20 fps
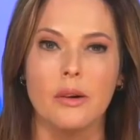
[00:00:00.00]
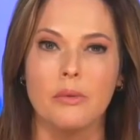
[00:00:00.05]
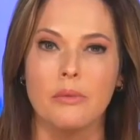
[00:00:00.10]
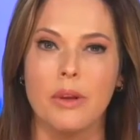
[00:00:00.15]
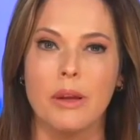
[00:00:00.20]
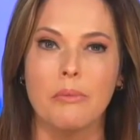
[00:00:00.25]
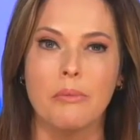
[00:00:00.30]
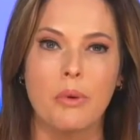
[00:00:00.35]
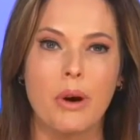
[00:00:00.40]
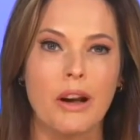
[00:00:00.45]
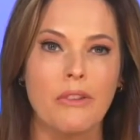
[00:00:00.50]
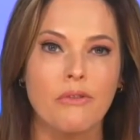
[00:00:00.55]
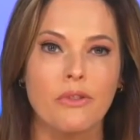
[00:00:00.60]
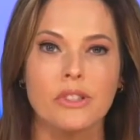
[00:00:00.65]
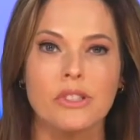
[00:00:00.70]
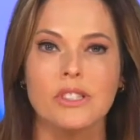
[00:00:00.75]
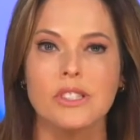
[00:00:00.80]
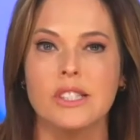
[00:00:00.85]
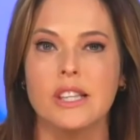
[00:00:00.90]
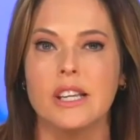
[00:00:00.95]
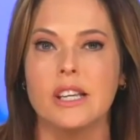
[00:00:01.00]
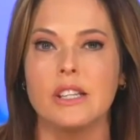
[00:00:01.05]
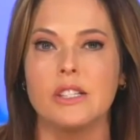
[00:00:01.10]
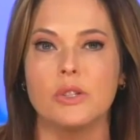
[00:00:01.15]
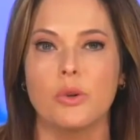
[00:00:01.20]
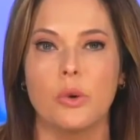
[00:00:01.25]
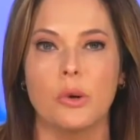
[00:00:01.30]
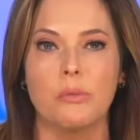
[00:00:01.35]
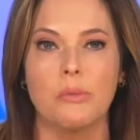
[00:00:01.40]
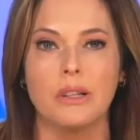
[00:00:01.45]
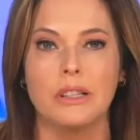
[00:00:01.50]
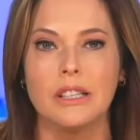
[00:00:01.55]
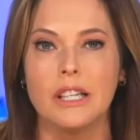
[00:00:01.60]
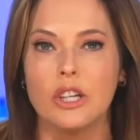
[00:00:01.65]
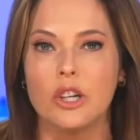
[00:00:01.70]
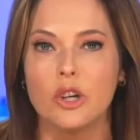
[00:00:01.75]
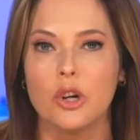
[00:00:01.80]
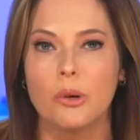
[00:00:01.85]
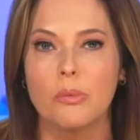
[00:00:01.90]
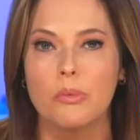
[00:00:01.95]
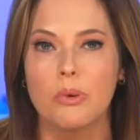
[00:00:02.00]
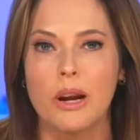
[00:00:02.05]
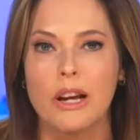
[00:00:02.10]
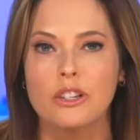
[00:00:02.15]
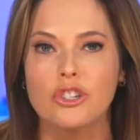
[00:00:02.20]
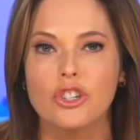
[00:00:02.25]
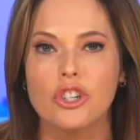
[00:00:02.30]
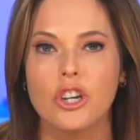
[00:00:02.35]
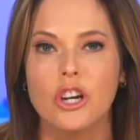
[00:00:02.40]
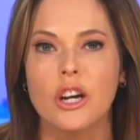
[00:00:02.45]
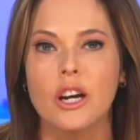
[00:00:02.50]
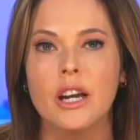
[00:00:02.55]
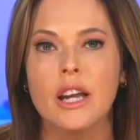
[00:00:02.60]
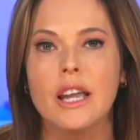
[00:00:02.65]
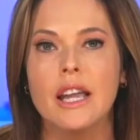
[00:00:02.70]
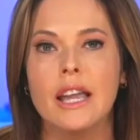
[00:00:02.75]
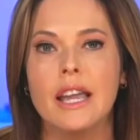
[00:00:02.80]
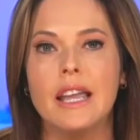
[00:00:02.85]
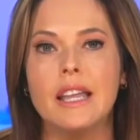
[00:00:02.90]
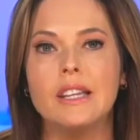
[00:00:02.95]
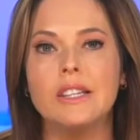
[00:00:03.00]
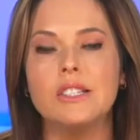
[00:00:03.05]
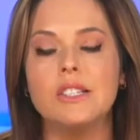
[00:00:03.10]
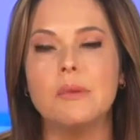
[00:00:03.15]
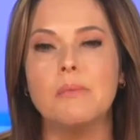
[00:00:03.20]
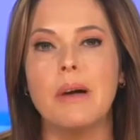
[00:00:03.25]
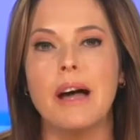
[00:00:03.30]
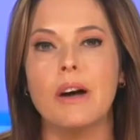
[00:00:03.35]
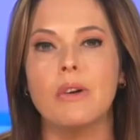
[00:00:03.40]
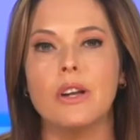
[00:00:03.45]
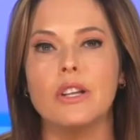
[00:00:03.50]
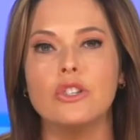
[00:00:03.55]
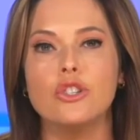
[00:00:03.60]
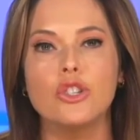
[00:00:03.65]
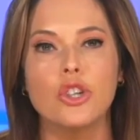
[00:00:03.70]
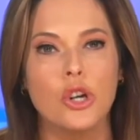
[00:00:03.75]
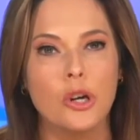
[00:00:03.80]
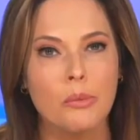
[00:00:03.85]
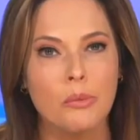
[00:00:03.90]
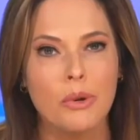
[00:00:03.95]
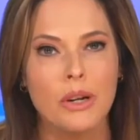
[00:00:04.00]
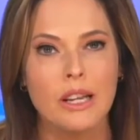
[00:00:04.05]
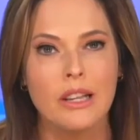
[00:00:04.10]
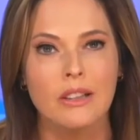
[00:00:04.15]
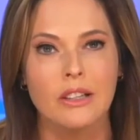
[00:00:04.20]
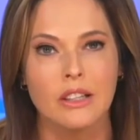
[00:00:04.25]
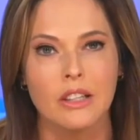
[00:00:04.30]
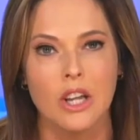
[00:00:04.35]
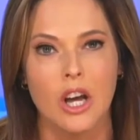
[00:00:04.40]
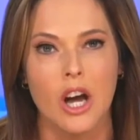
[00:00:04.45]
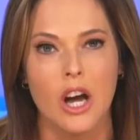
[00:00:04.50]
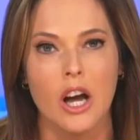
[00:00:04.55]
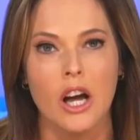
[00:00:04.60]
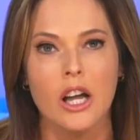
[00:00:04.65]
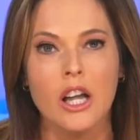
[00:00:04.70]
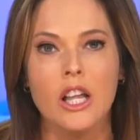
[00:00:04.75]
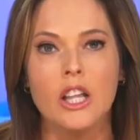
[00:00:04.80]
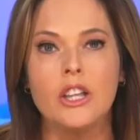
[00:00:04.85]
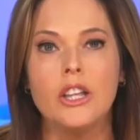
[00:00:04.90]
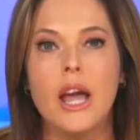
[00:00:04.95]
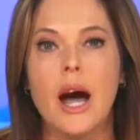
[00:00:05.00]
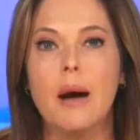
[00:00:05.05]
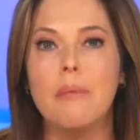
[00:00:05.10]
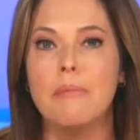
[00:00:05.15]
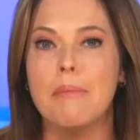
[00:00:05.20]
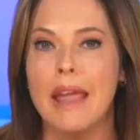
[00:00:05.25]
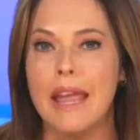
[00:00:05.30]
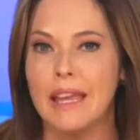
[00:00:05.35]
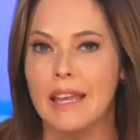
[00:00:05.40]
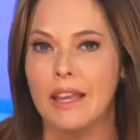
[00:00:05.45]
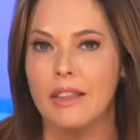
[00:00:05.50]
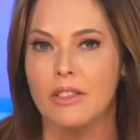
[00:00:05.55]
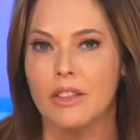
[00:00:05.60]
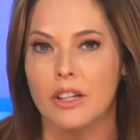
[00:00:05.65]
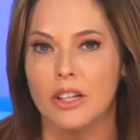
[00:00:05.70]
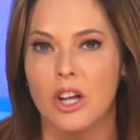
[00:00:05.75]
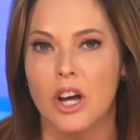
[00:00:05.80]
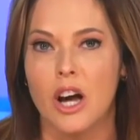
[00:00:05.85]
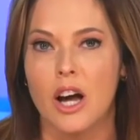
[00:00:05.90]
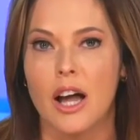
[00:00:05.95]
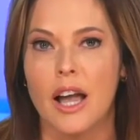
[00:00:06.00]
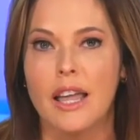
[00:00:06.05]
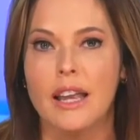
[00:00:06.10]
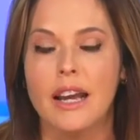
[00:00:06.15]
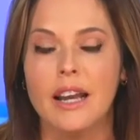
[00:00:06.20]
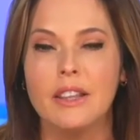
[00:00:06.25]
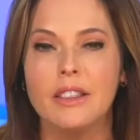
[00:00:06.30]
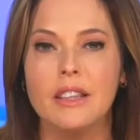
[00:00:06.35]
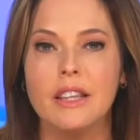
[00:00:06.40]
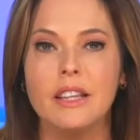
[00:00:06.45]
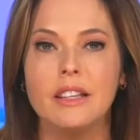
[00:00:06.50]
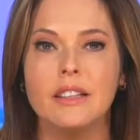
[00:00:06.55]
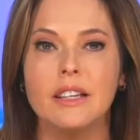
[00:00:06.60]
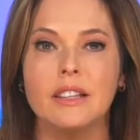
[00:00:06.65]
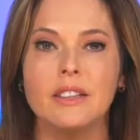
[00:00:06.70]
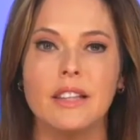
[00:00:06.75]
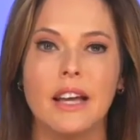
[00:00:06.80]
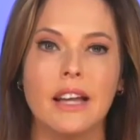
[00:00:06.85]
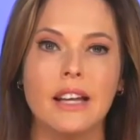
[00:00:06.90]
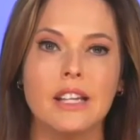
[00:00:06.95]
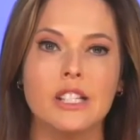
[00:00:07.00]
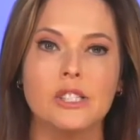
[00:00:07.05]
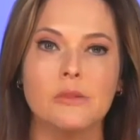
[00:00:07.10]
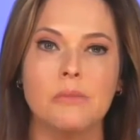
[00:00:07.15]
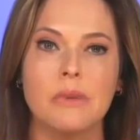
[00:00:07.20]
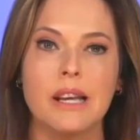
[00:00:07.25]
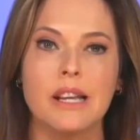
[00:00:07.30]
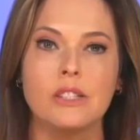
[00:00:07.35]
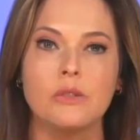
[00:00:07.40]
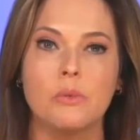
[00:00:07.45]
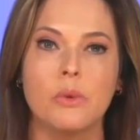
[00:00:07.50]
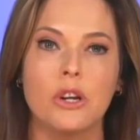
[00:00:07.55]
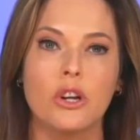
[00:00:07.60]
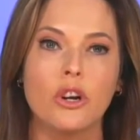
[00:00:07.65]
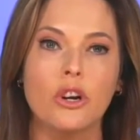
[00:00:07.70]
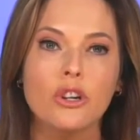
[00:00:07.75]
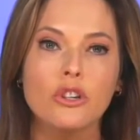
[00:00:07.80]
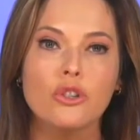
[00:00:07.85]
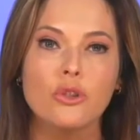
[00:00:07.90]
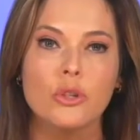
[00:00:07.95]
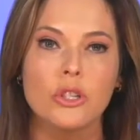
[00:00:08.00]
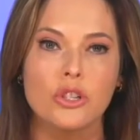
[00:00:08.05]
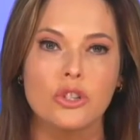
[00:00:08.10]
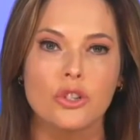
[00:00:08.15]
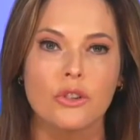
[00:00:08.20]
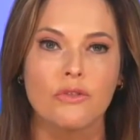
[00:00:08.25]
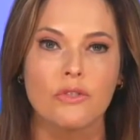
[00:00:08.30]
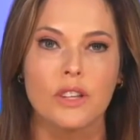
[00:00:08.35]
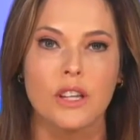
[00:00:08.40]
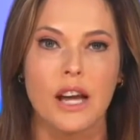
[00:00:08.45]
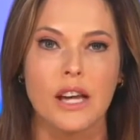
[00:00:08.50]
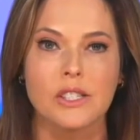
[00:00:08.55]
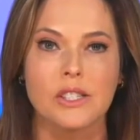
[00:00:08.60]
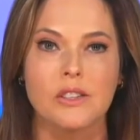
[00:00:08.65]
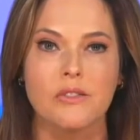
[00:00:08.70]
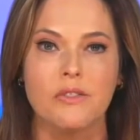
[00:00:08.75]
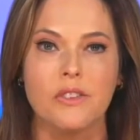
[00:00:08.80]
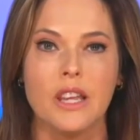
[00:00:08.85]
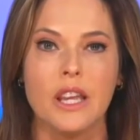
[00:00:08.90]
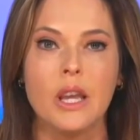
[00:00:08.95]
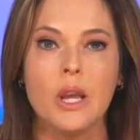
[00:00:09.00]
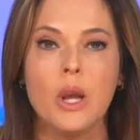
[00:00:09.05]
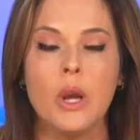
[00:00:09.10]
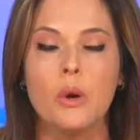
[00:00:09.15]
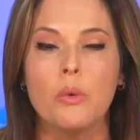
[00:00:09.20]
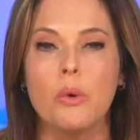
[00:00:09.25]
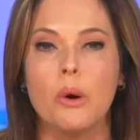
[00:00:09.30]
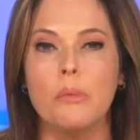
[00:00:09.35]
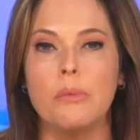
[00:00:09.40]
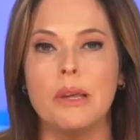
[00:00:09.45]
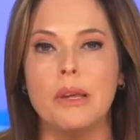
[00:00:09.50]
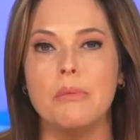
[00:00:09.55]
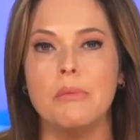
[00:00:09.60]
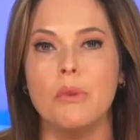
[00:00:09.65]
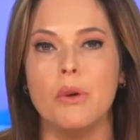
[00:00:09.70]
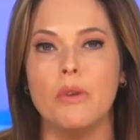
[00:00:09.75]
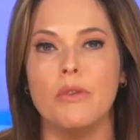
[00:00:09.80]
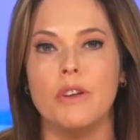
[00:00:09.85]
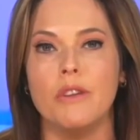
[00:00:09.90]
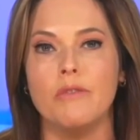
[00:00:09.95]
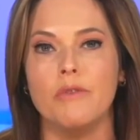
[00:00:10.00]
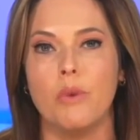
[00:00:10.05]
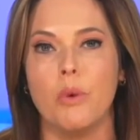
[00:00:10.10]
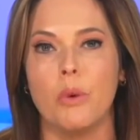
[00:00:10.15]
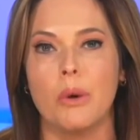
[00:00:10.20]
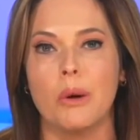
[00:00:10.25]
uh, preferences or political pressure. It is about interpreting the law, not making the law. And I think that that explains what her judicial philosophy will be moving